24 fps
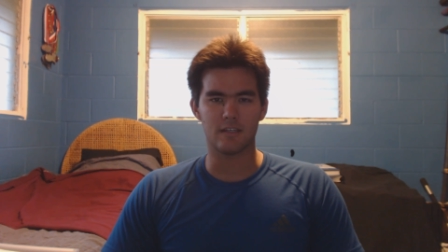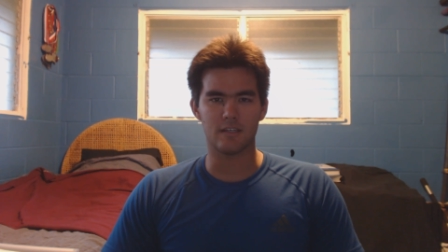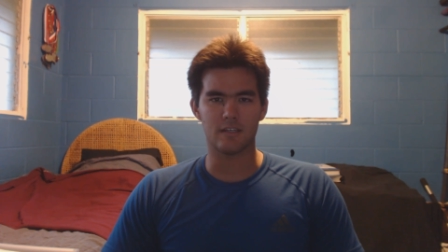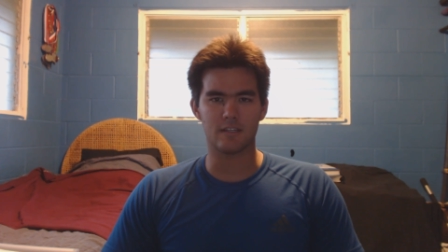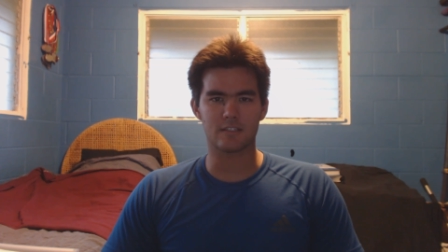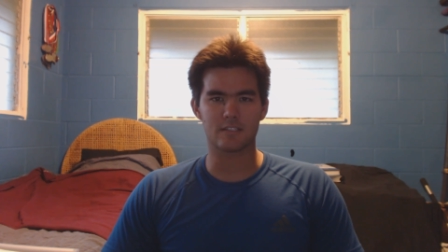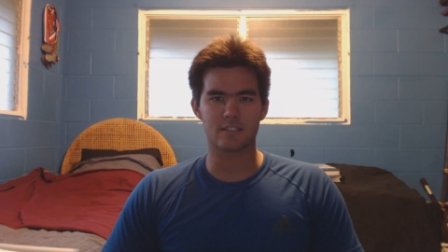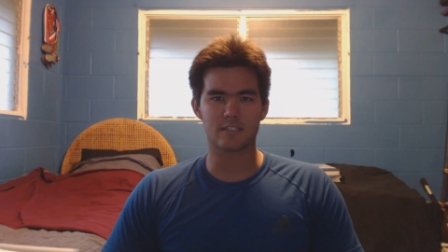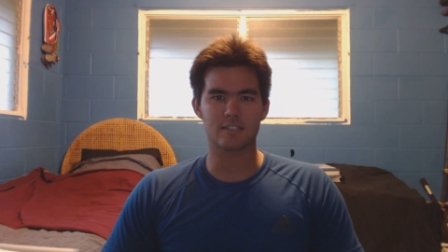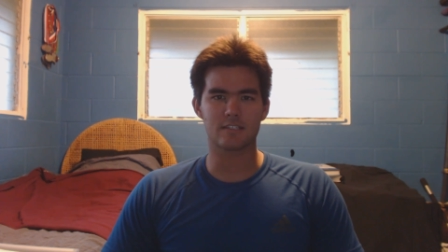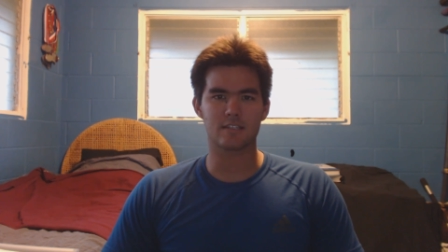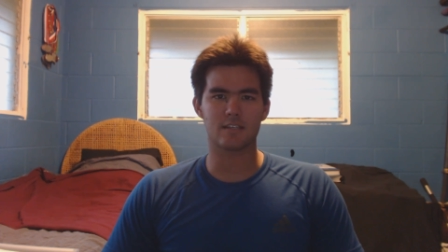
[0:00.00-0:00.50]

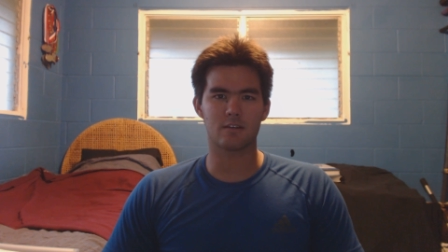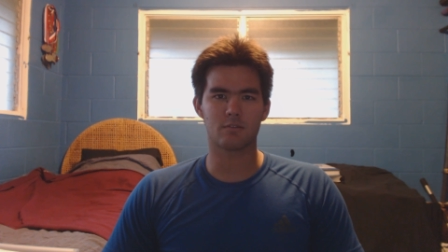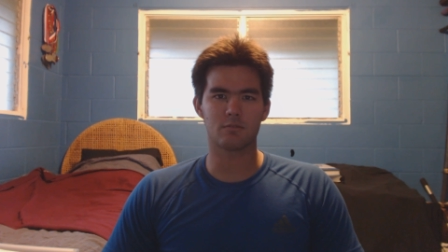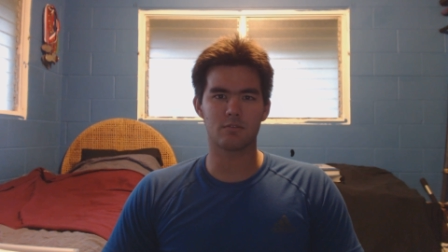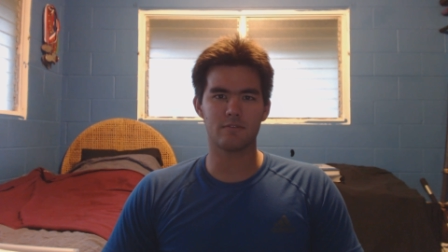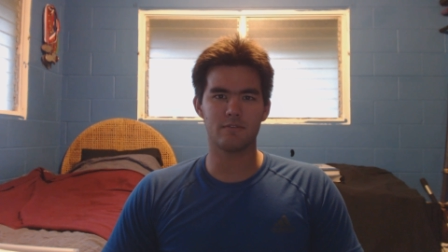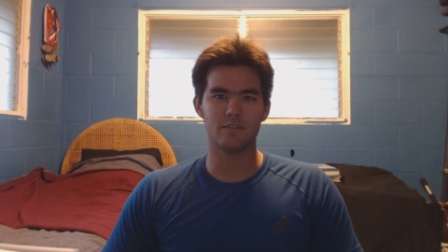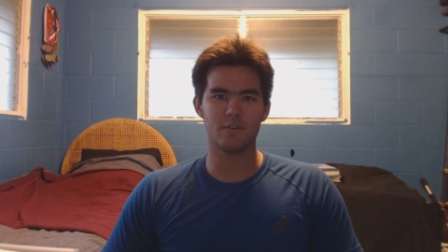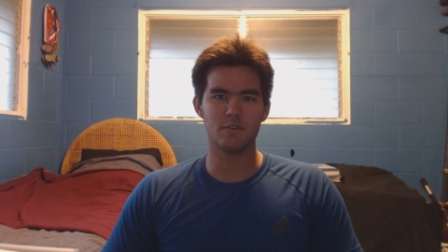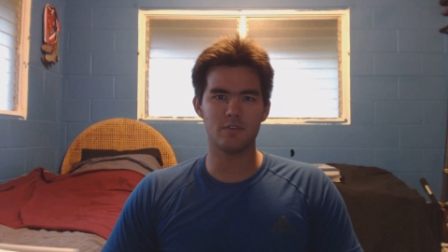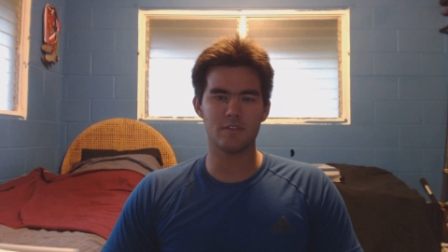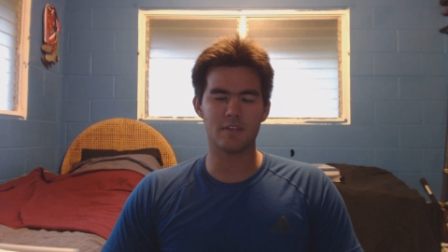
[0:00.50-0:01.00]
it's a
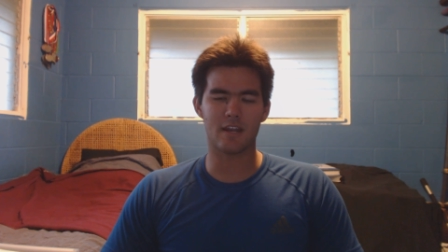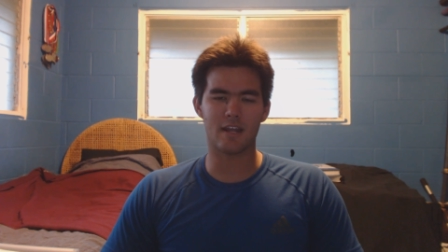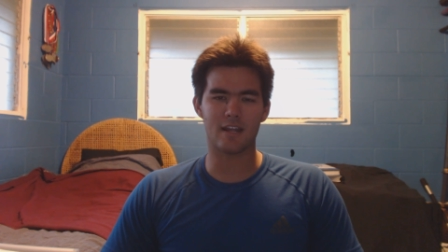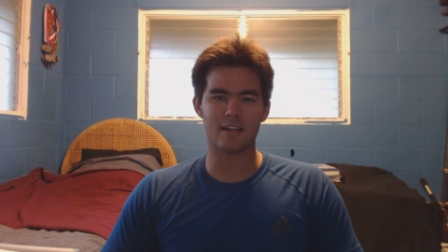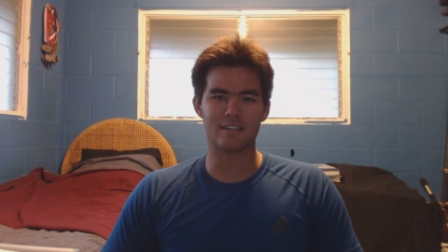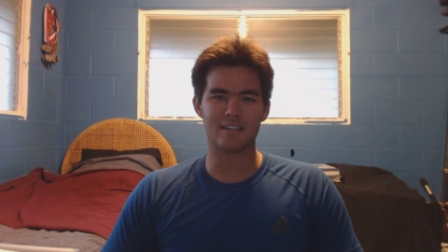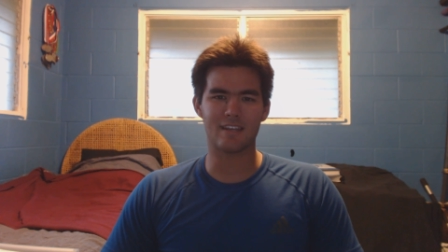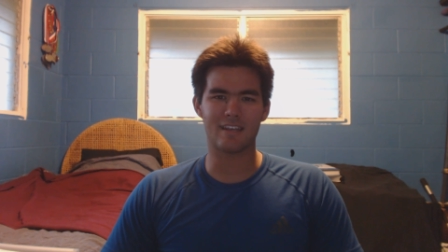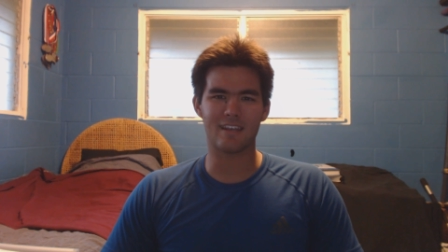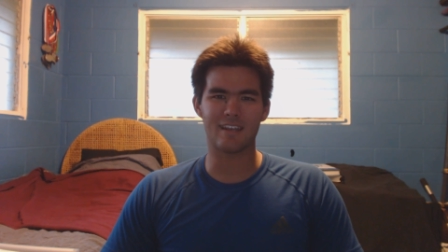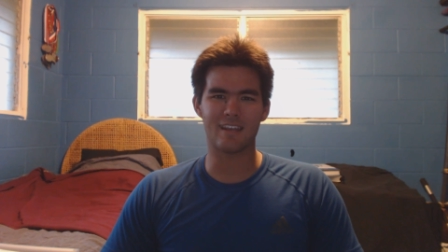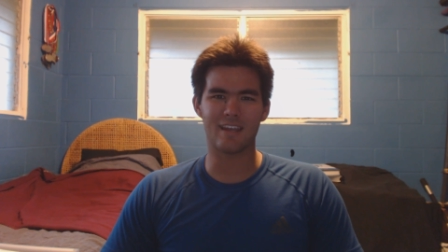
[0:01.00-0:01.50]
review that I
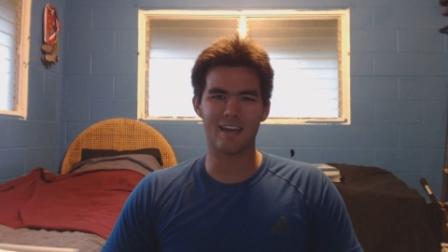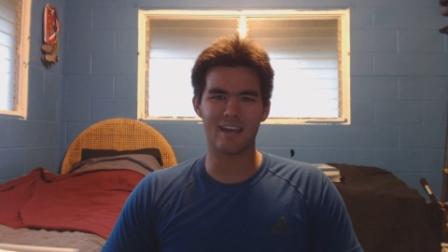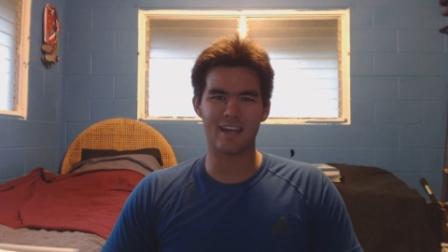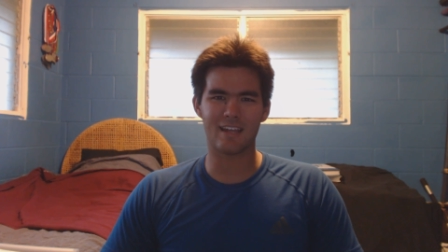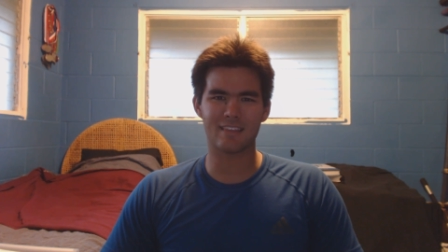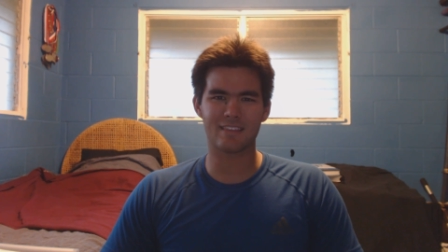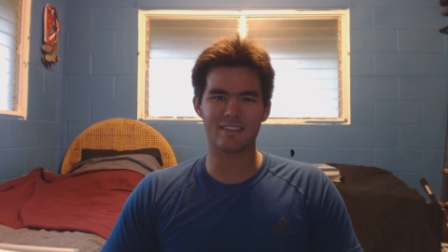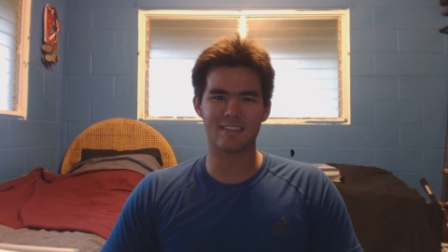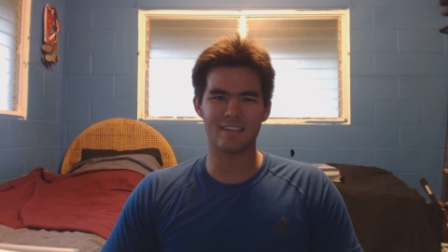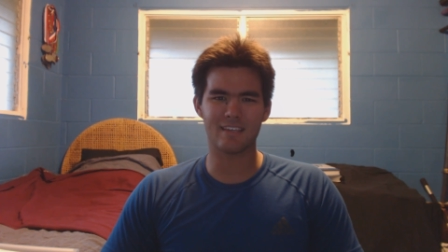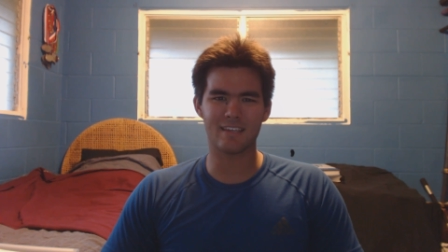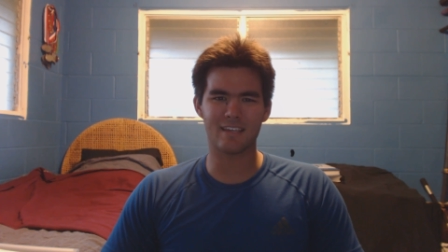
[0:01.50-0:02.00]
did
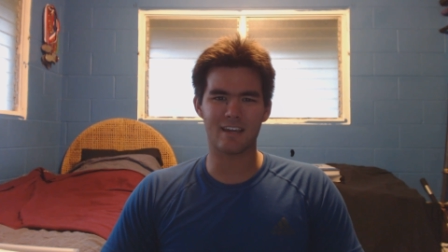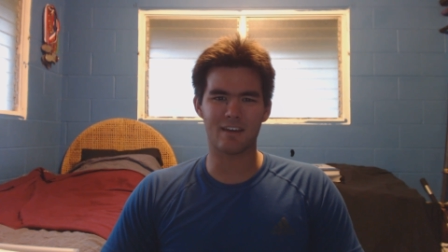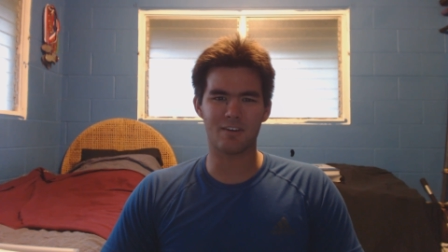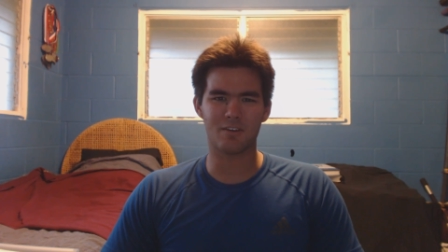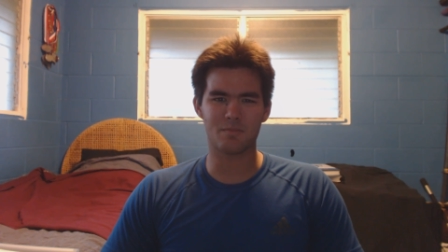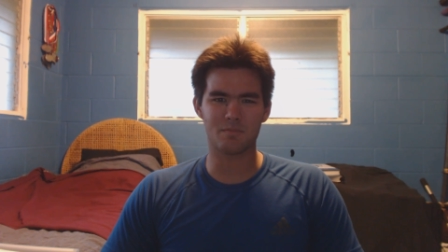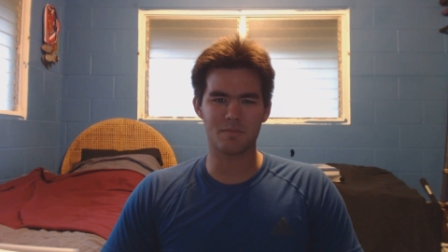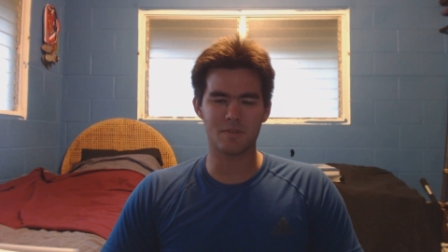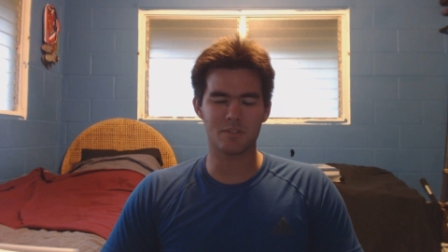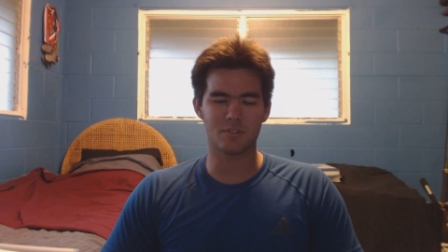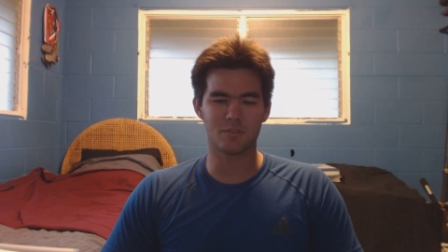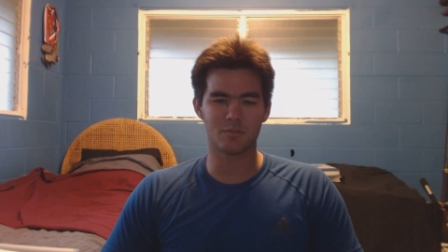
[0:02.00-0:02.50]
not think I
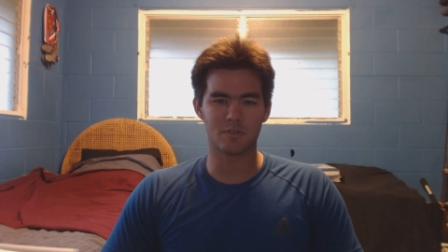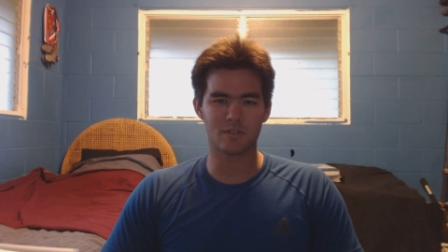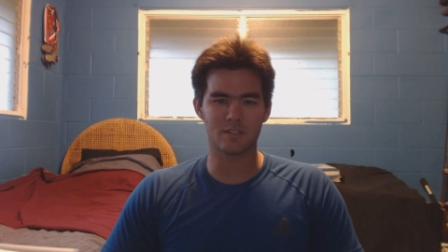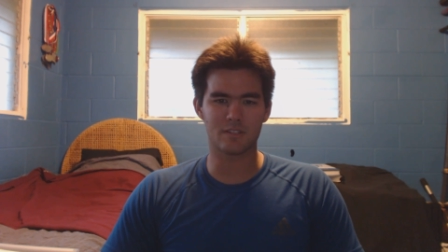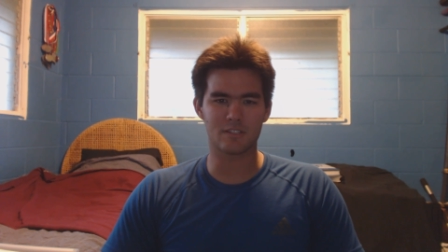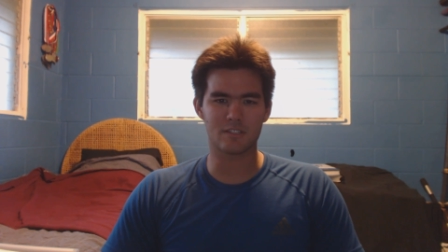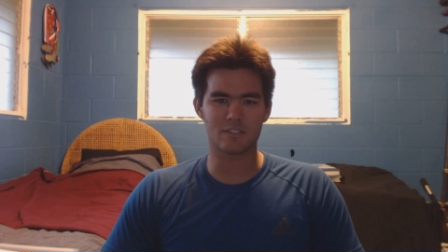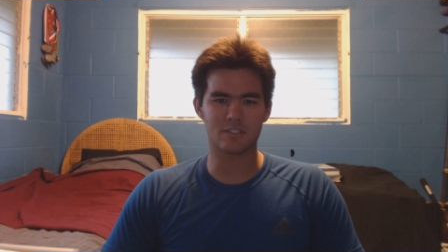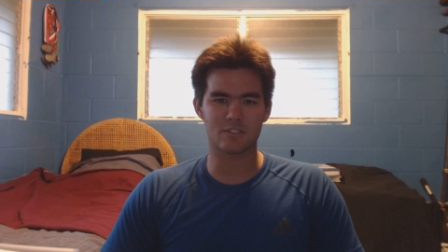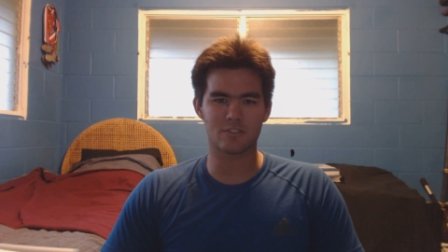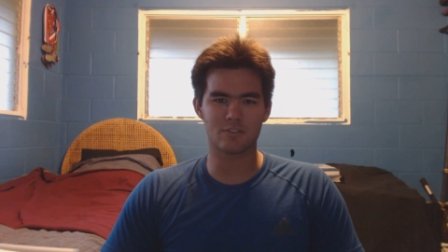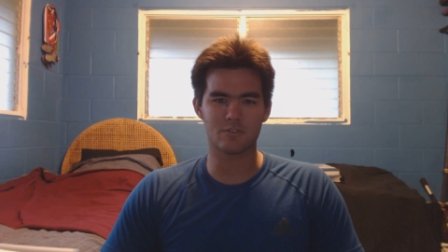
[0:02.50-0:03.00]
would be doing
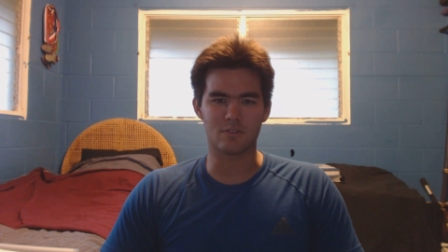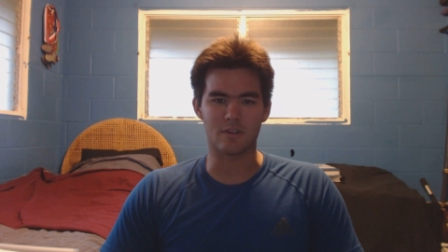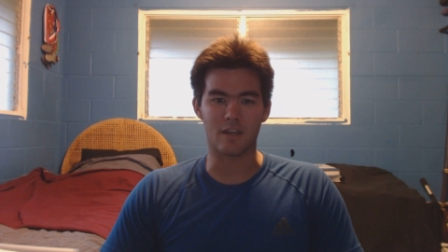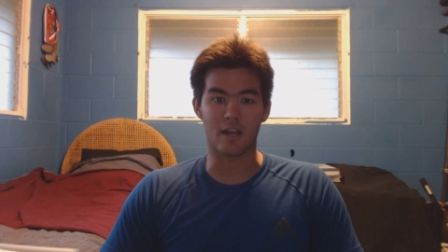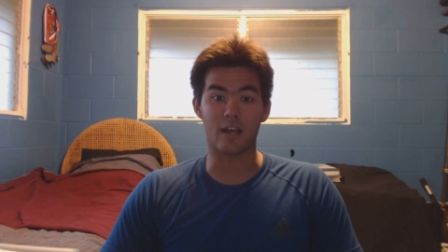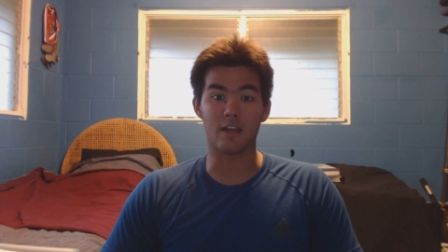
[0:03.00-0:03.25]
this soon.